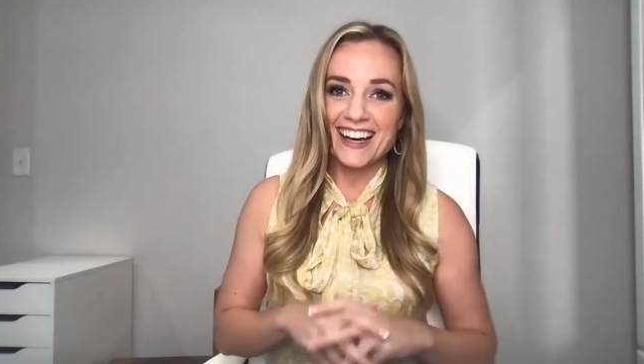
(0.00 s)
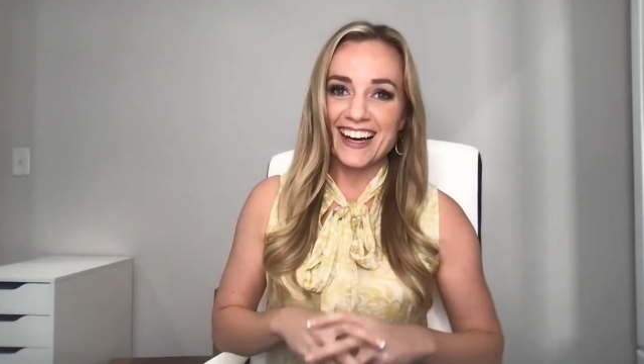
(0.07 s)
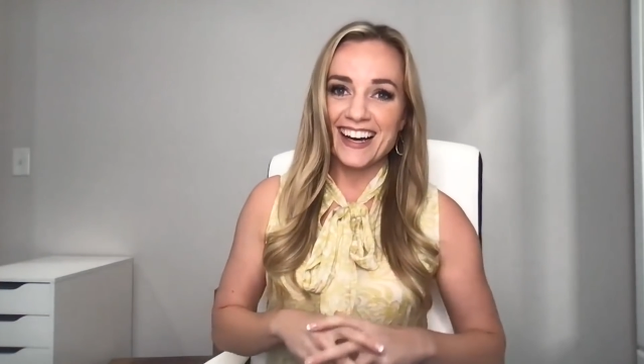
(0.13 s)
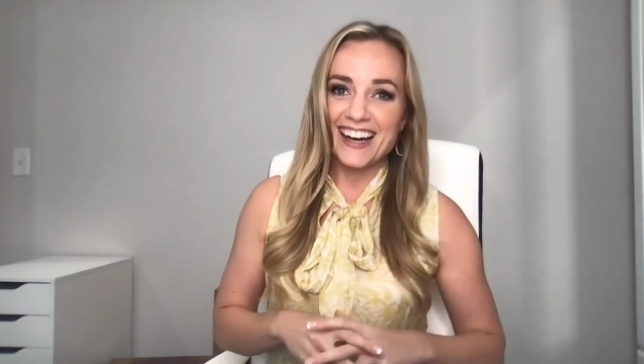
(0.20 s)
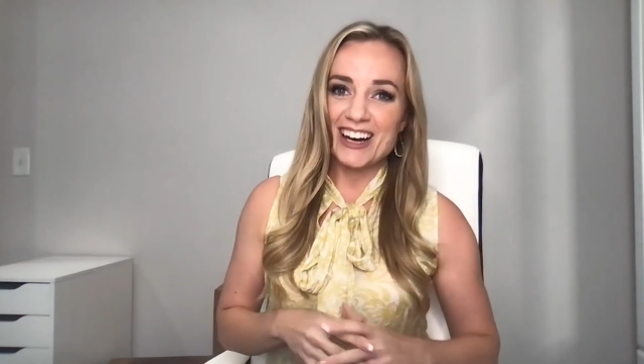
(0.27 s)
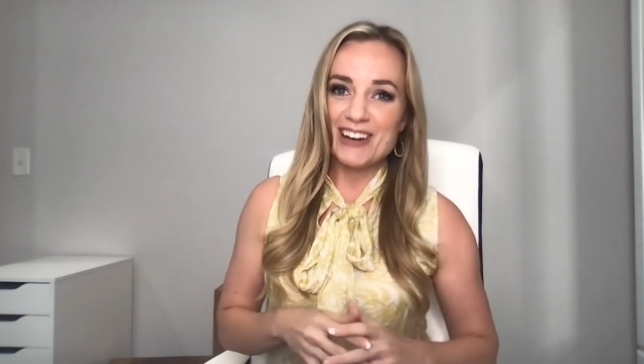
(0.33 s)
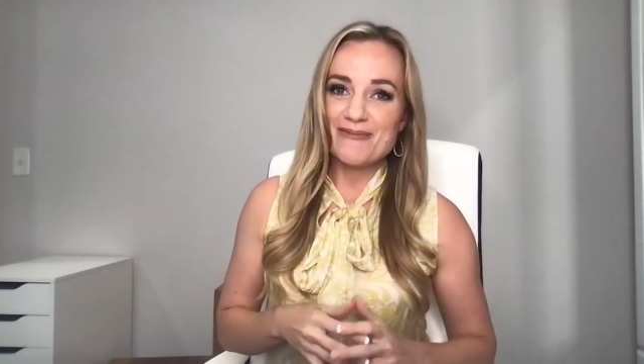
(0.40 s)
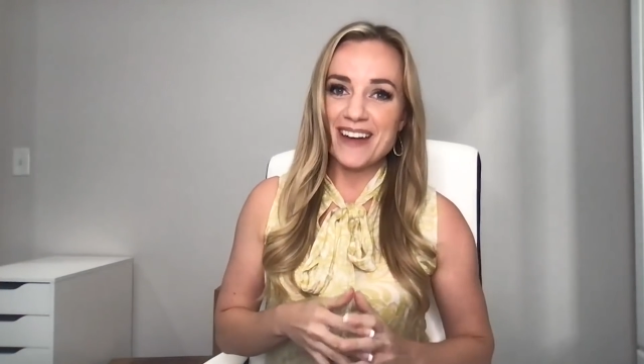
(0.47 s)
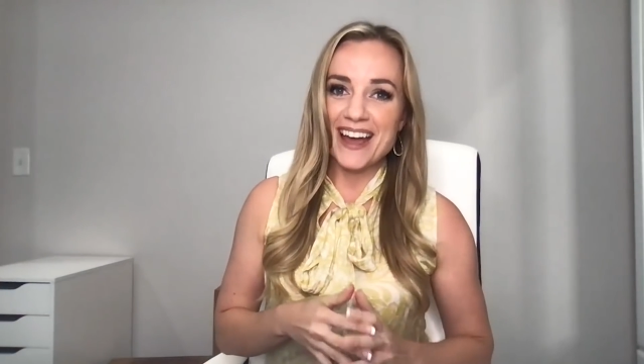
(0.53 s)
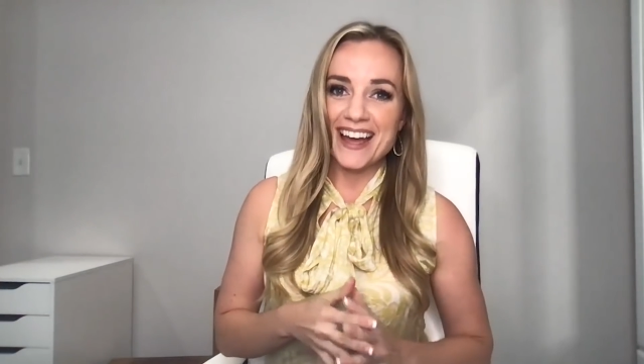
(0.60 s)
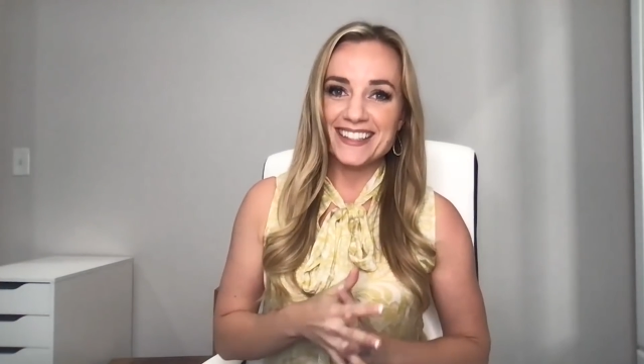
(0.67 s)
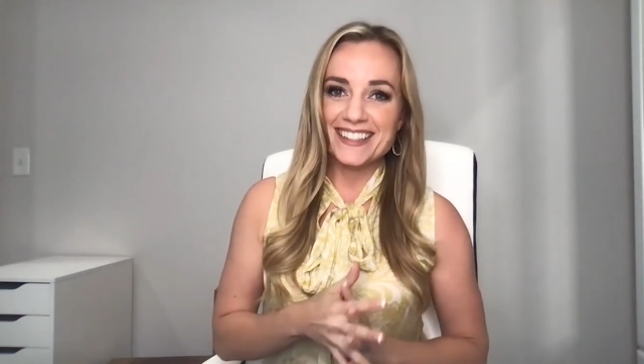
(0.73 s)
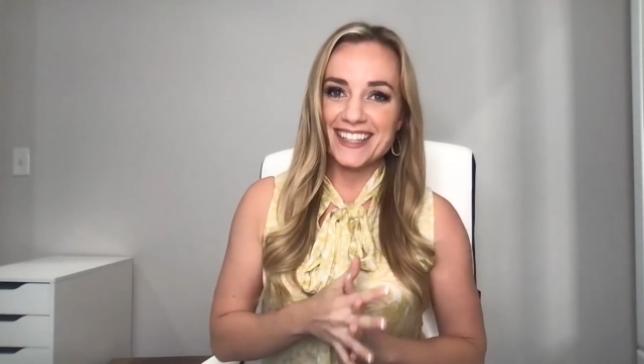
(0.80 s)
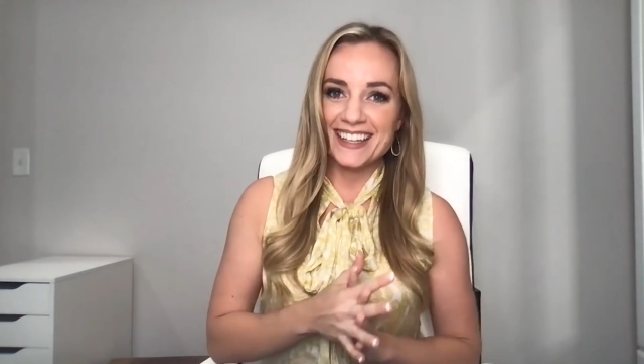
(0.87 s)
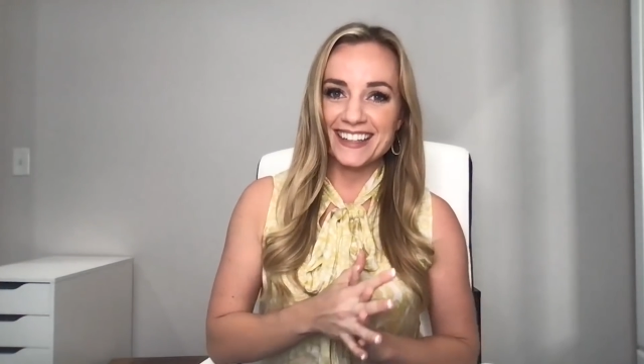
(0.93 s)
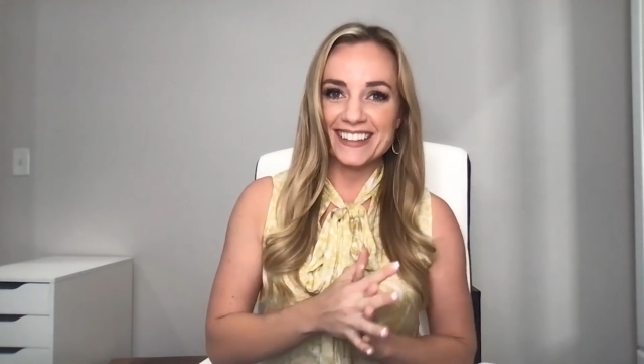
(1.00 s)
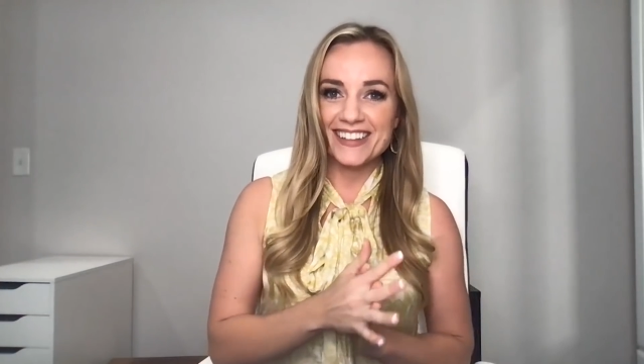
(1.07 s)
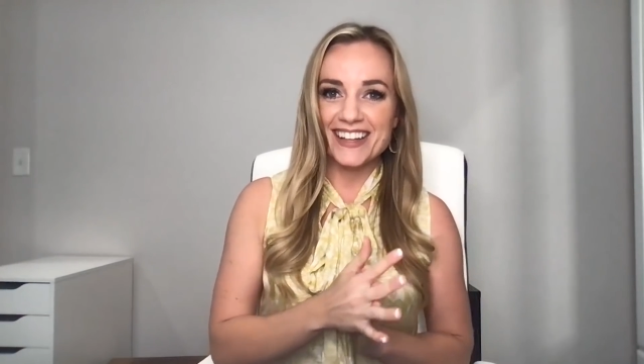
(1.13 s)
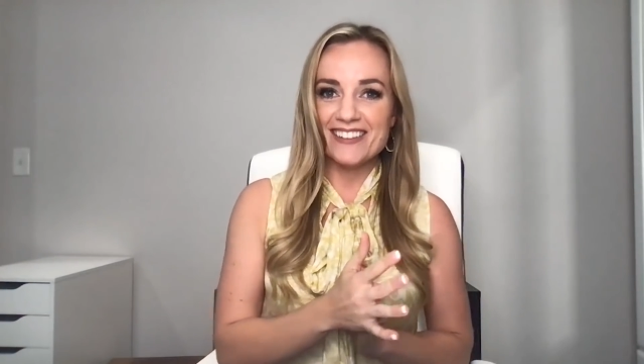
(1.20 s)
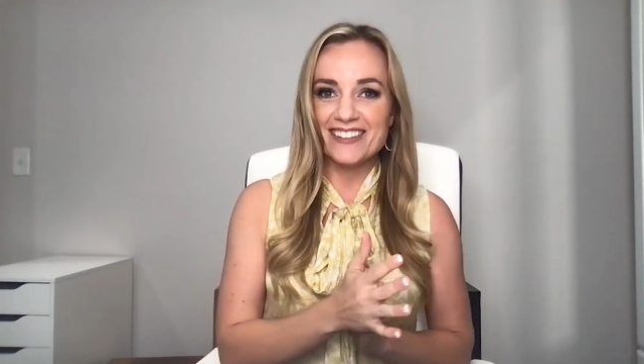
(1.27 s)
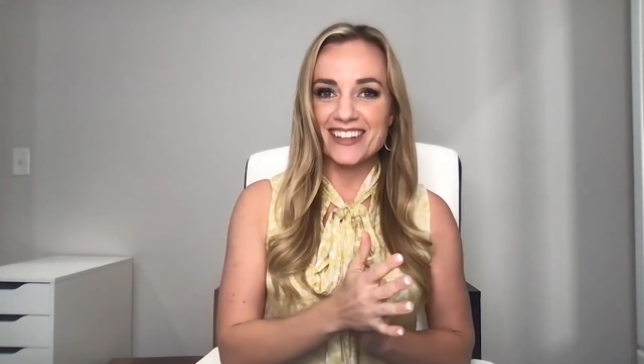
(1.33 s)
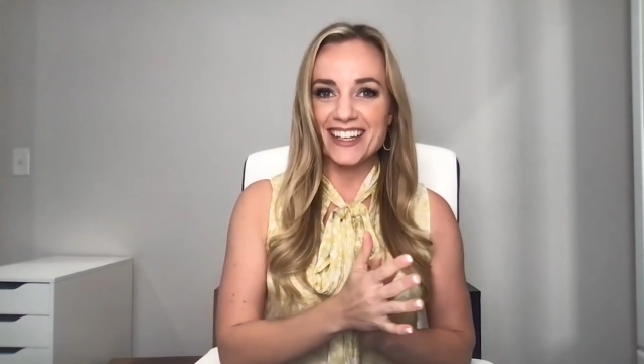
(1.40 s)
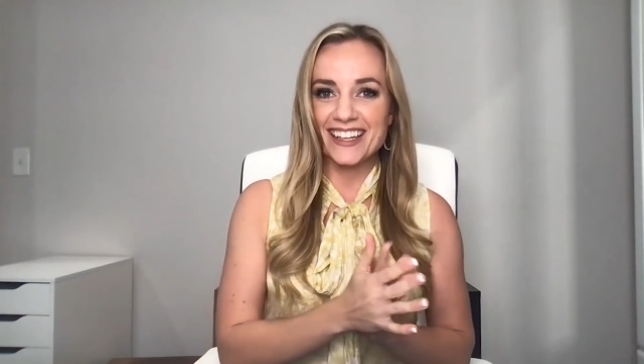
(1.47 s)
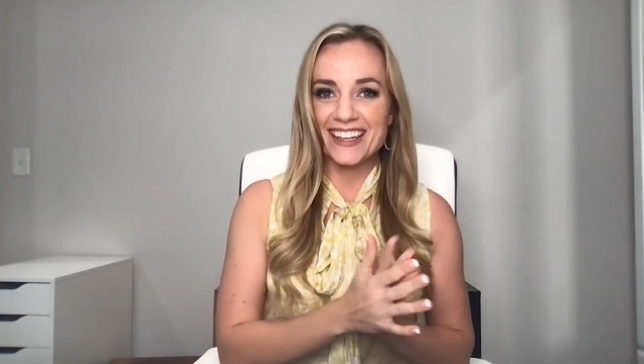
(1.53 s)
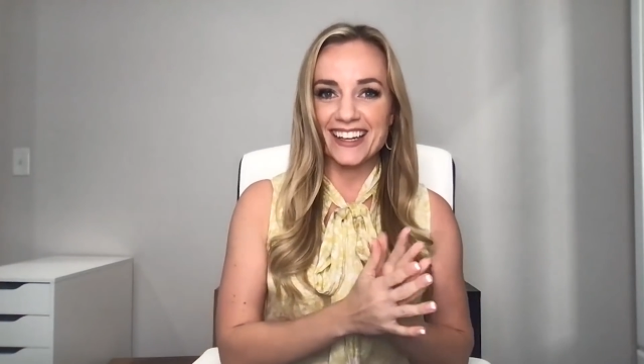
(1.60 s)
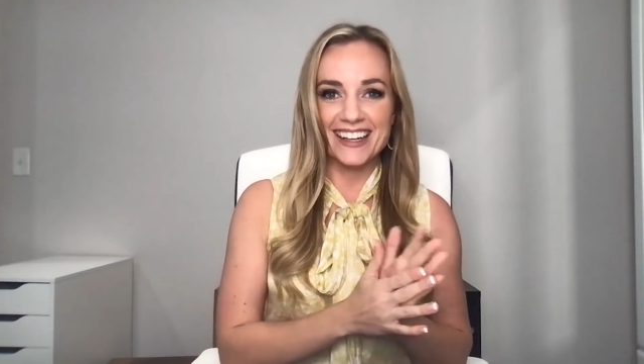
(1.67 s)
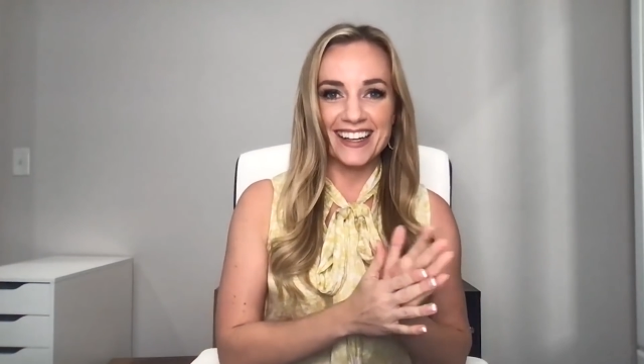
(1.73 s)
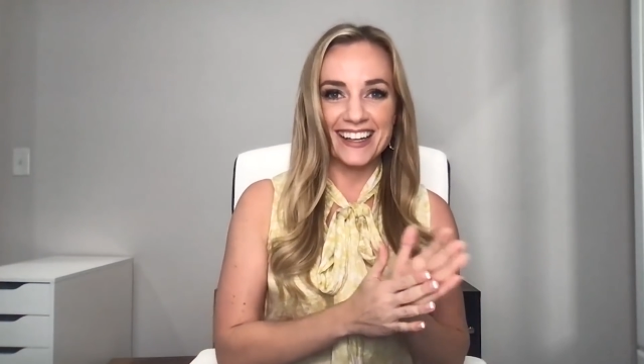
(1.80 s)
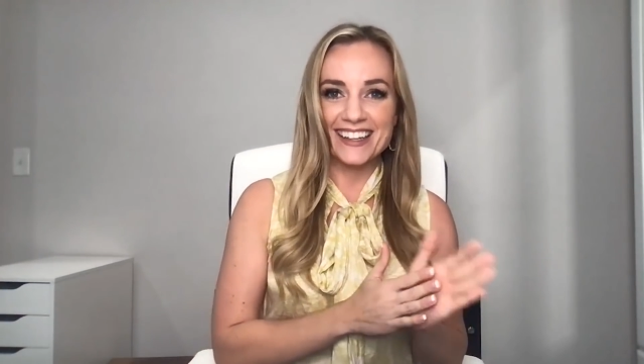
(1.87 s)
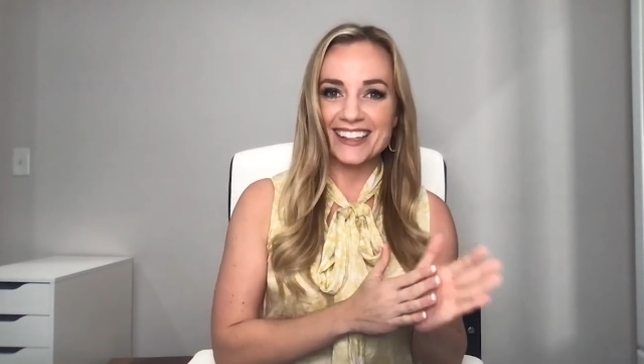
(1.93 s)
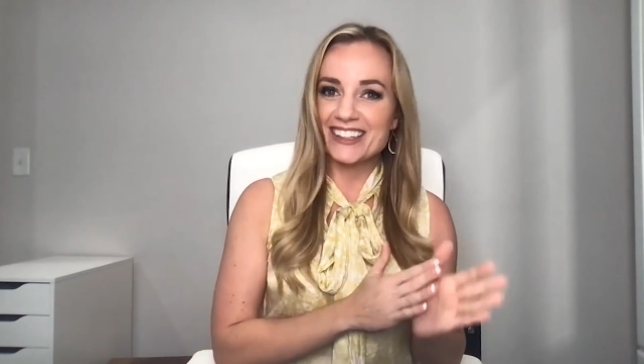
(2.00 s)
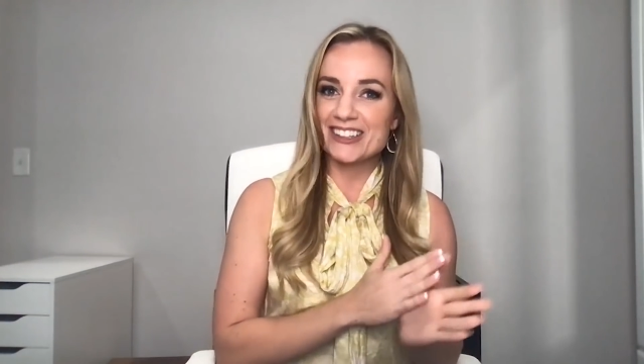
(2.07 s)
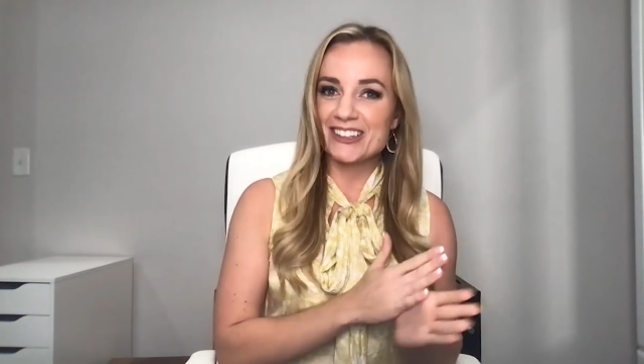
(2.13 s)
uh, mandate loving uh,